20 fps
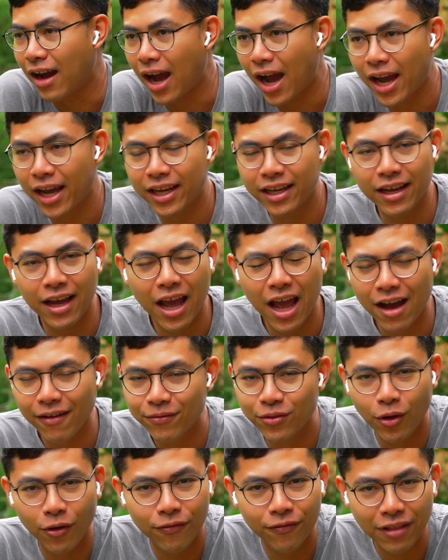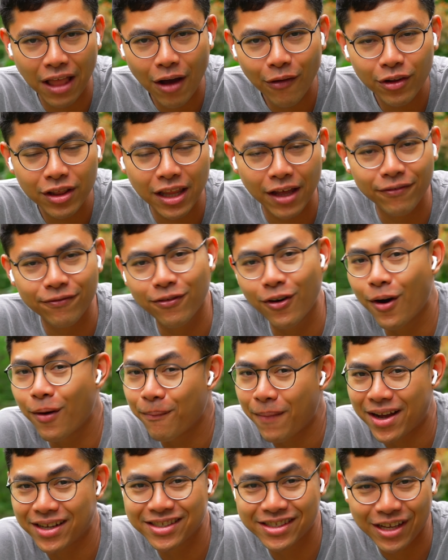I have no flower left for
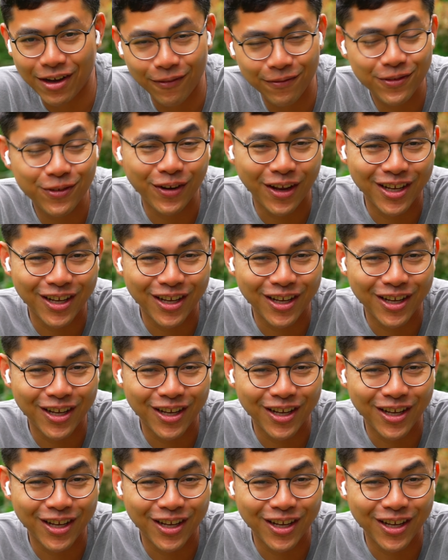myself to